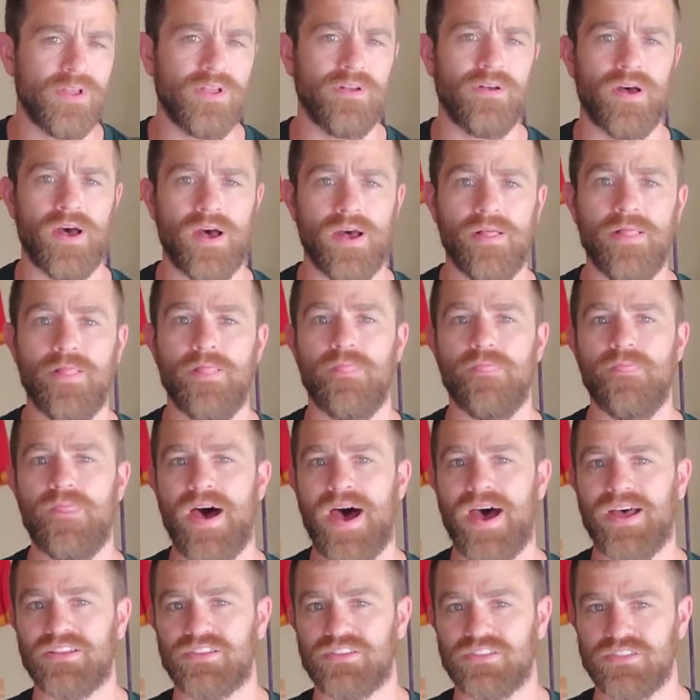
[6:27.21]

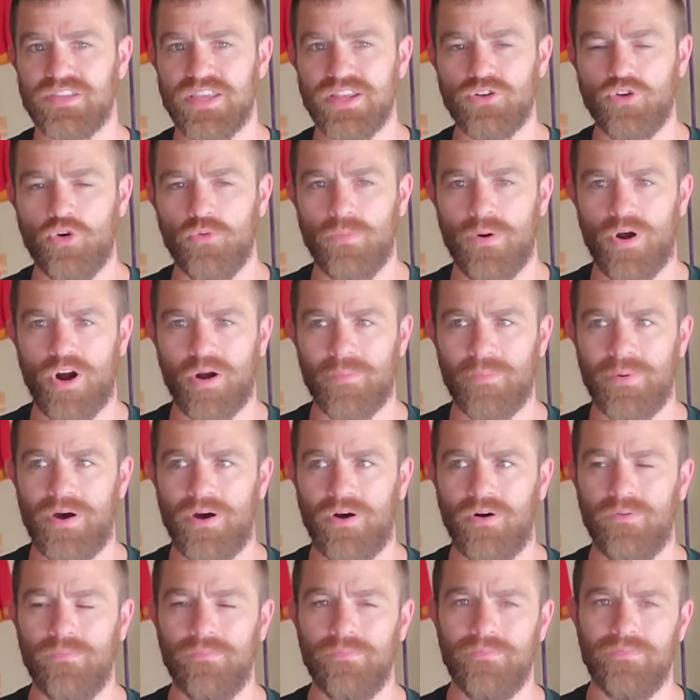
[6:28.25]
that single
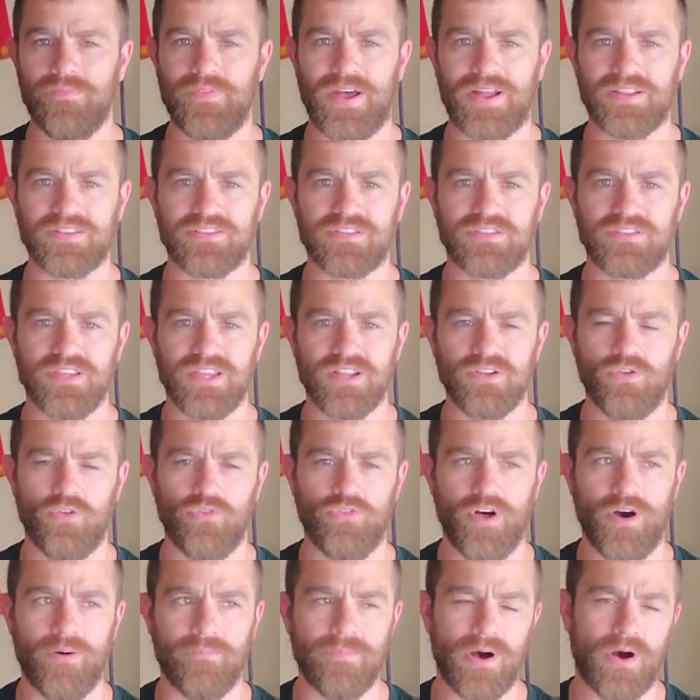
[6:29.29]
barbell, that single
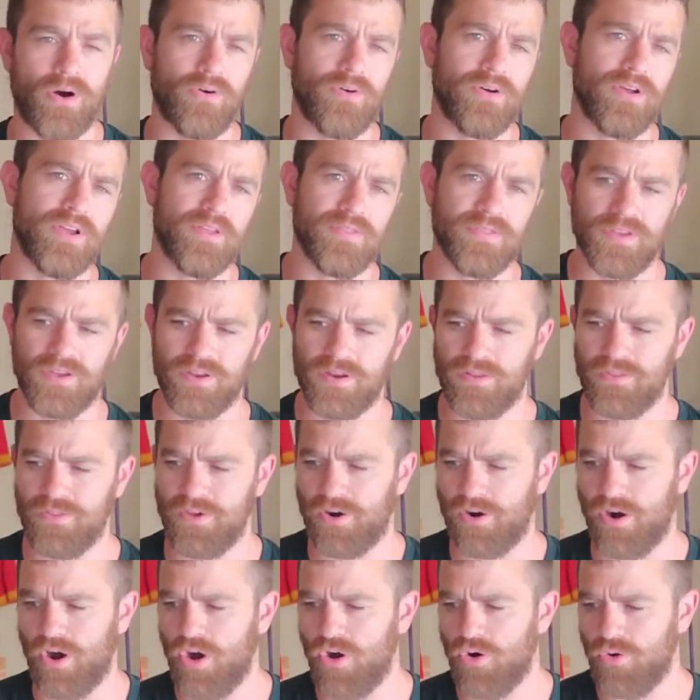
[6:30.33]
dumbbell, and then
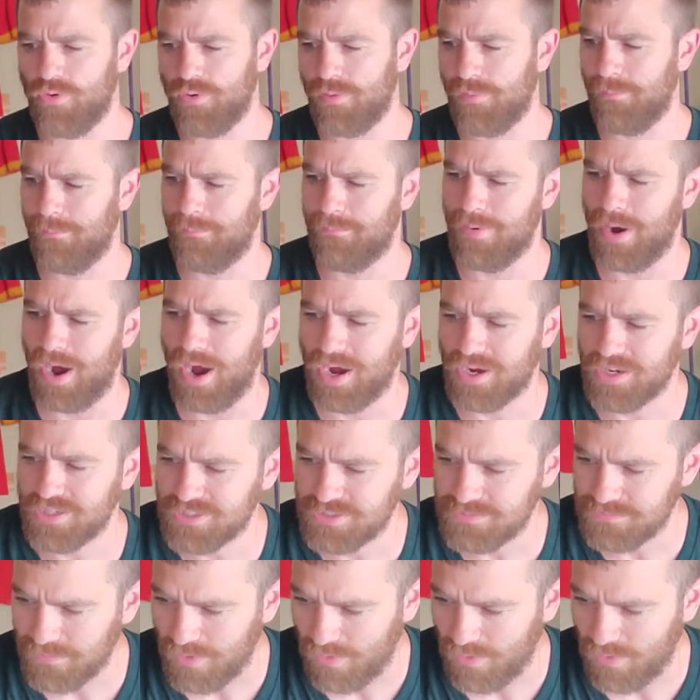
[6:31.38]
their own box.